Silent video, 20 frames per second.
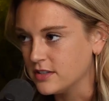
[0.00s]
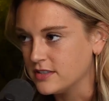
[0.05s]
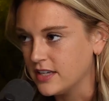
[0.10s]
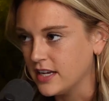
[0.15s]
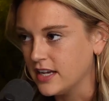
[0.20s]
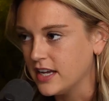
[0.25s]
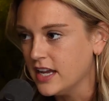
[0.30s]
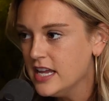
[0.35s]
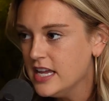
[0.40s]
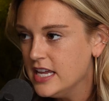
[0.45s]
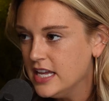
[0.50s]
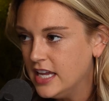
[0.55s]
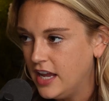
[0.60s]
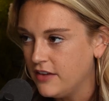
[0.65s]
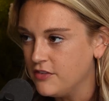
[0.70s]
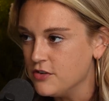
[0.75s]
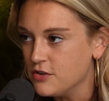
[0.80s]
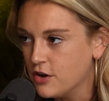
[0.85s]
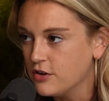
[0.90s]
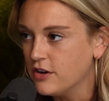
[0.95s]
where it's like,
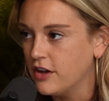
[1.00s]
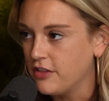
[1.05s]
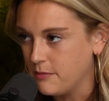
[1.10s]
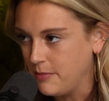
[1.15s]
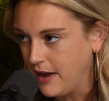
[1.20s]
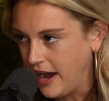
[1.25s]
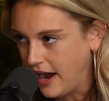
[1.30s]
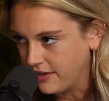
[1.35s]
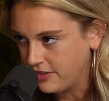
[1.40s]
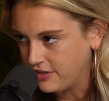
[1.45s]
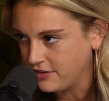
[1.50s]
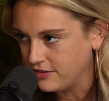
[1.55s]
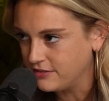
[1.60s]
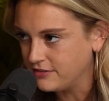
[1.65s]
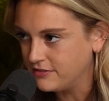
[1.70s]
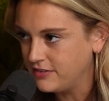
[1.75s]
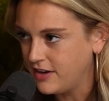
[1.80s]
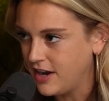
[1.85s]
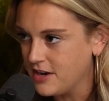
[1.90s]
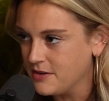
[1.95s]
if you go down the path
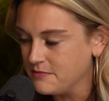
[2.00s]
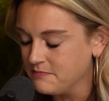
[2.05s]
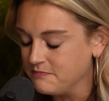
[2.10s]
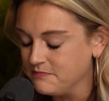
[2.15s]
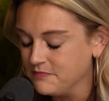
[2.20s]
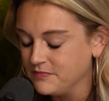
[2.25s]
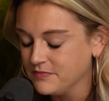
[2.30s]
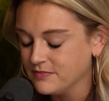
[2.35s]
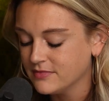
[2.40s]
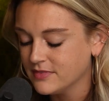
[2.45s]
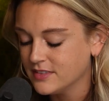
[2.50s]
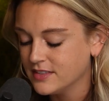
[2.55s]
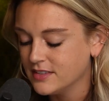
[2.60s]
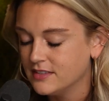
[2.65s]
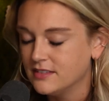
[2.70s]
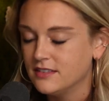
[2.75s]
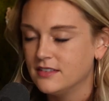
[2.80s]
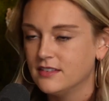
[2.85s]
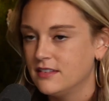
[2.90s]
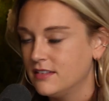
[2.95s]
of
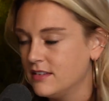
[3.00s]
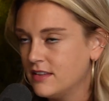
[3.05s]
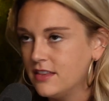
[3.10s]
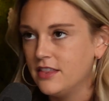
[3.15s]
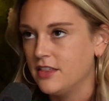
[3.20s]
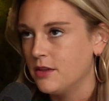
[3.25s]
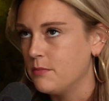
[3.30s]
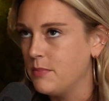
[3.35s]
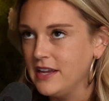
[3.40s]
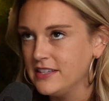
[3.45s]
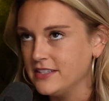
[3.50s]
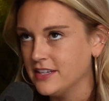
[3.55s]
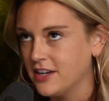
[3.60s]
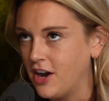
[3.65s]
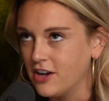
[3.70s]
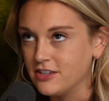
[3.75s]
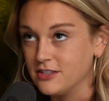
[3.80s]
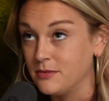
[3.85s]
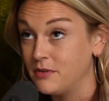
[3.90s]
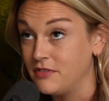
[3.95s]
the basic
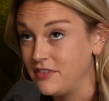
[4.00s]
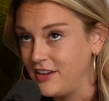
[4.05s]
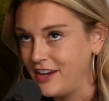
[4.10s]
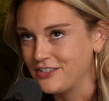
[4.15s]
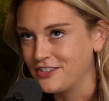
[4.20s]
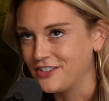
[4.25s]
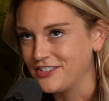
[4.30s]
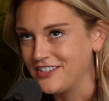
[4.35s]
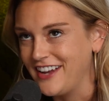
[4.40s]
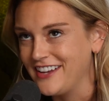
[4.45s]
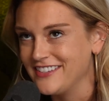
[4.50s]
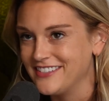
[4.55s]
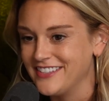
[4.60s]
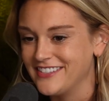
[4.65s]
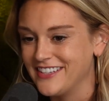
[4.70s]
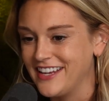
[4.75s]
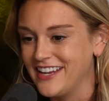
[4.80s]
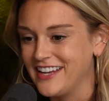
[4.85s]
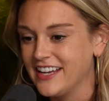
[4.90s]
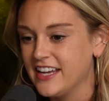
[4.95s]
concept of the exercise
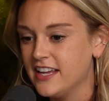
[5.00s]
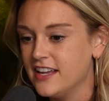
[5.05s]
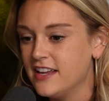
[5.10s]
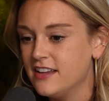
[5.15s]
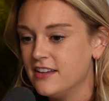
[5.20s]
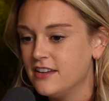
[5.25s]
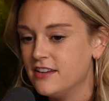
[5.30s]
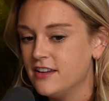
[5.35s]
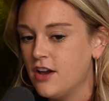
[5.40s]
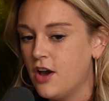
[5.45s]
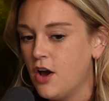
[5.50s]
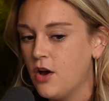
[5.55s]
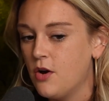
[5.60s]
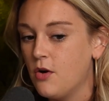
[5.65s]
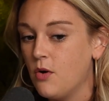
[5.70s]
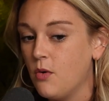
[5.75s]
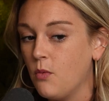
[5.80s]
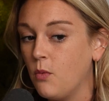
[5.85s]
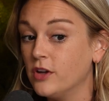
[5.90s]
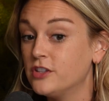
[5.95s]
is like,
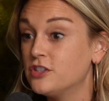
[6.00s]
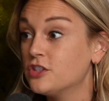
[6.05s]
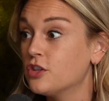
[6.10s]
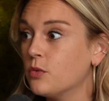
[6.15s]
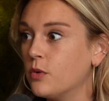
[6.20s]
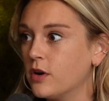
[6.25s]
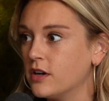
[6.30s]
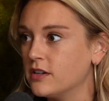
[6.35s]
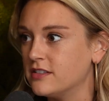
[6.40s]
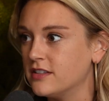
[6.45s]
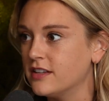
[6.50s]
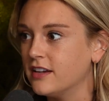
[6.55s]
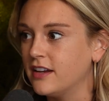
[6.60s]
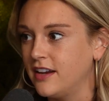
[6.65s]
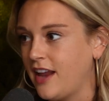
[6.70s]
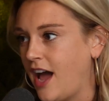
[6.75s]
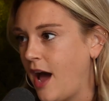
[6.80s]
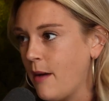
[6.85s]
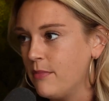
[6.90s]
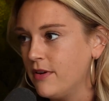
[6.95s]
what's the worst that
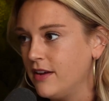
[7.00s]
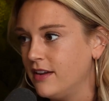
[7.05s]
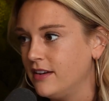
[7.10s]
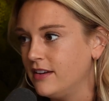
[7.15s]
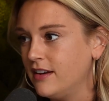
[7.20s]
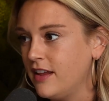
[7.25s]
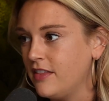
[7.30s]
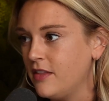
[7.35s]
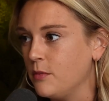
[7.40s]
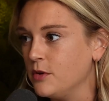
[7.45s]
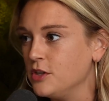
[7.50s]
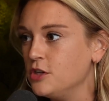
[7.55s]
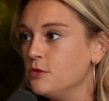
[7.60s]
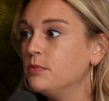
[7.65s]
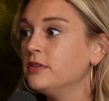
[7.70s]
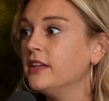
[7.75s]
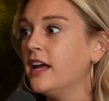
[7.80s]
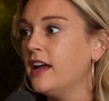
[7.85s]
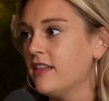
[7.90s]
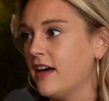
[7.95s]
could happen? And then when you
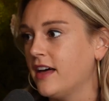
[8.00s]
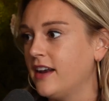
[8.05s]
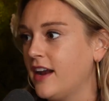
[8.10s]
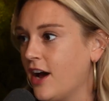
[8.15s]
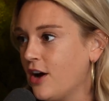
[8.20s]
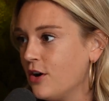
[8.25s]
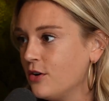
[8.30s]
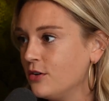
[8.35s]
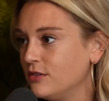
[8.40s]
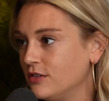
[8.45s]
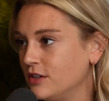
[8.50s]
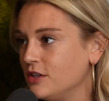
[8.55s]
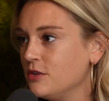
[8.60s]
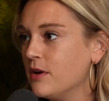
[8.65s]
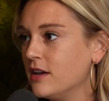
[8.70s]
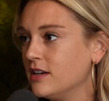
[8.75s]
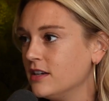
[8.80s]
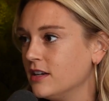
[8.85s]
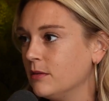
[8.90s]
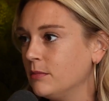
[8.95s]
play that out,
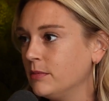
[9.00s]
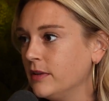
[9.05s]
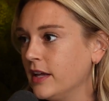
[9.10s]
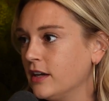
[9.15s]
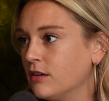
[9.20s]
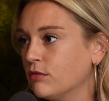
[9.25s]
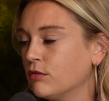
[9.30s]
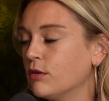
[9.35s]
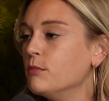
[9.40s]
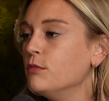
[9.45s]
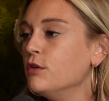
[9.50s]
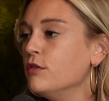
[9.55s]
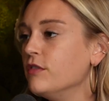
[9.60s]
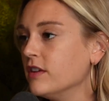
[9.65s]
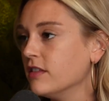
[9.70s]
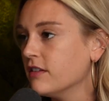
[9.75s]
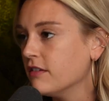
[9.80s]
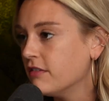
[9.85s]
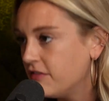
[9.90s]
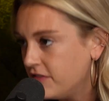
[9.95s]
you end up like
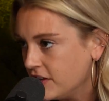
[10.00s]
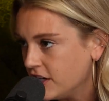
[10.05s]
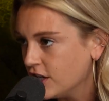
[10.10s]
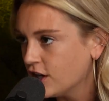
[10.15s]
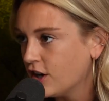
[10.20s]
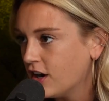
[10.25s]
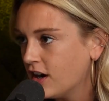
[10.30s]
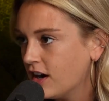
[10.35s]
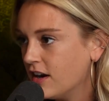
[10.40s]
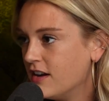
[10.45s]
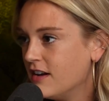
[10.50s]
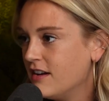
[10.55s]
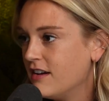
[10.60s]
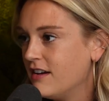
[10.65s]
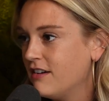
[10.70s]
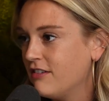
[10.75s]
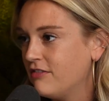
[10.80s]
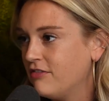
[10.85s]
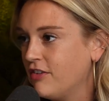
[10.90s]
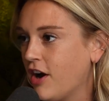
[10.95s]
removing the fear
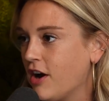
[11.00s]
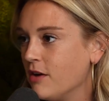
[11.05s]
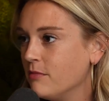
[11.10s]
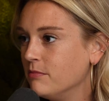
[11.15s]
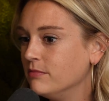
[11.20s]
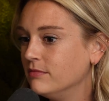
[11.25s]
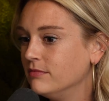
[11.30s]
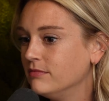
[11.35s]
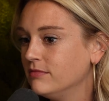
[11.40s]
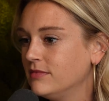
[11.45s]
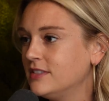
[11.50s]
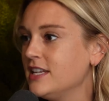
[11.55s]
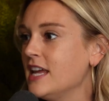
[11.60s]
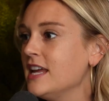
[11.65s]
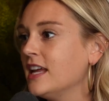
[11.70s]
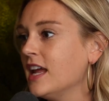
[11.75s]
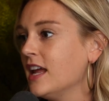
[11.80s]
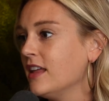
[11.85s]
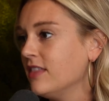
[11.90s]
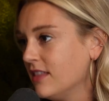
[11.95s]
from
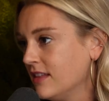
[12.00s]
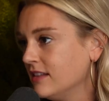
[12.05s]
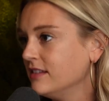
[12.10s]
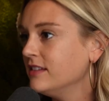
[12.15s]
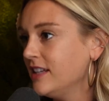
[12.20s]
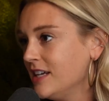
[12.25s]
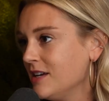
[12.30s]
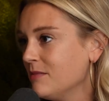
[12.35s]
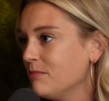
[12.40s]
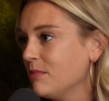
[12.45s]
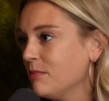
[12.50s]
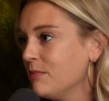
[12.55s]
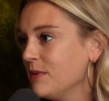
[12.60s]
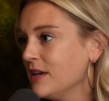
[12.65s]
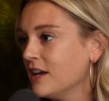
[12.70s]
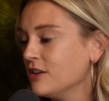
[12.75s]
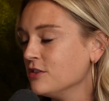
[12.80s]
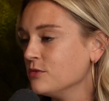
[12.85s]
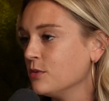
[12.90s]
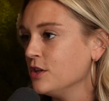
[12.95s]
taking the leap,
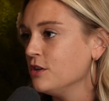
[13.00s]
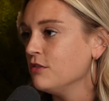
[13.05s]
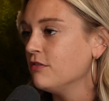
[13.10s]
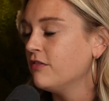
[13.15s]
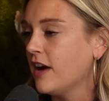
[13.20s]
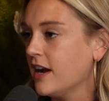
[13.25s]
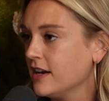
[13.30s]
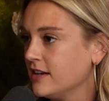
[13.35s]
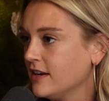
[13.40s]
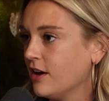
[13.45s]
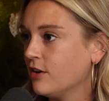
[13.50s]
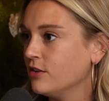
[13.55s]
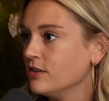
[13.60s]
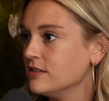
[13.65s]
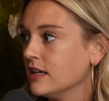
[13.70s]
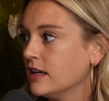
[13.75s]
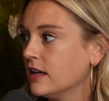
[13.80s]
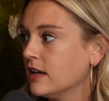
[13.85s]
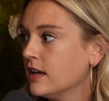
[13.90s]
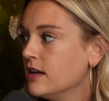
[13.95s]
because what you find out
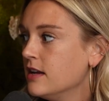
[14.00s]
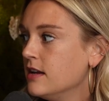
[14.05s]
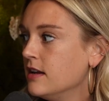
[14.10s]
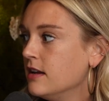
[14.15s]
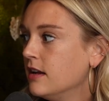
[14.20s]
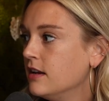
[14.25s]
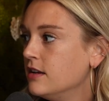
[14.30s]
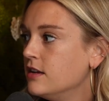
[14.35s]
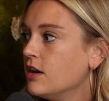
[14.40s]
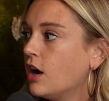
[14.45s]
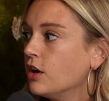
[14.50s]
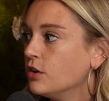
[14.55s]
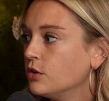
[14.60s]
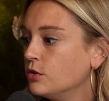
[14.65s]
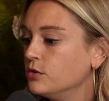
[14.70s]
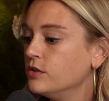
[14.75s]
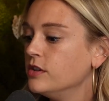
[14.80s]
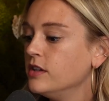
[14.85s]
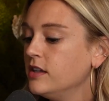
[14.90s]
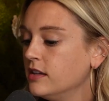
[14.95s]
is like, not
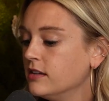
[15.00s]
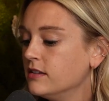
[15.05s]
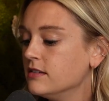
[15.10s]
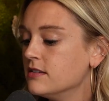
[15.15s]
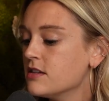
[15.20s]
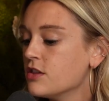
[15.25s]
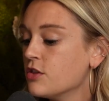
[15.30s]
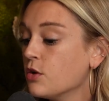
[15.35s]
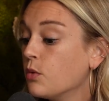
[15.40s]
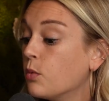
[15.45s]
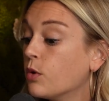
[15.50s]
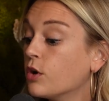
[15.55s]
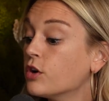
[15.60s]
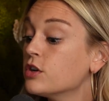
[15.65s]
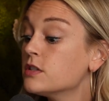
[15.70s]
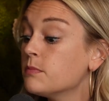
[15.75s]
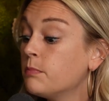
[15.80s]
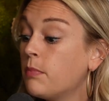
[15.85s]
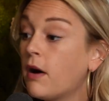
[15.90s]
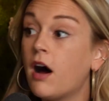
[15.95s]
only is the
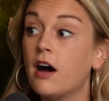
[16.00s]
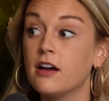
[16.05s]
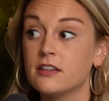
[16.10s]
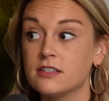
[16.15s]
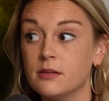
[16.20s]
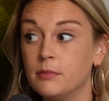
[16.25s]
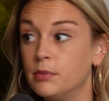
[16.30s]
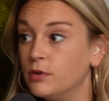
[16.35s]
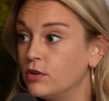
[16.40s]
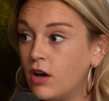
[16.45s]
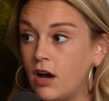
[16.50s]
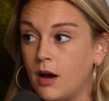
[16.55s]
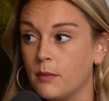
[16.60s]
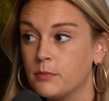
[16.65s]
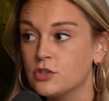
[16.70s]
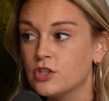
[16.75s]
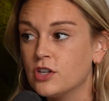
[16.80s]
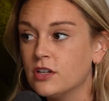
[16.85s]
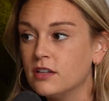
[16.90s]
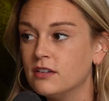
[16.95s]
worst possible
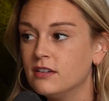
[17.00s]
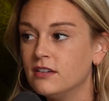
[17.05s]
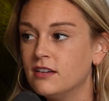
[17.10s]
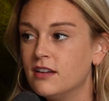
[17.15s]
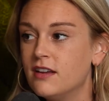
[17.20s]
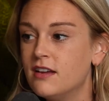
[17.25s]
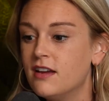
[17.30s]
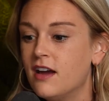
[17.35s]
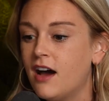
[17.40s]
option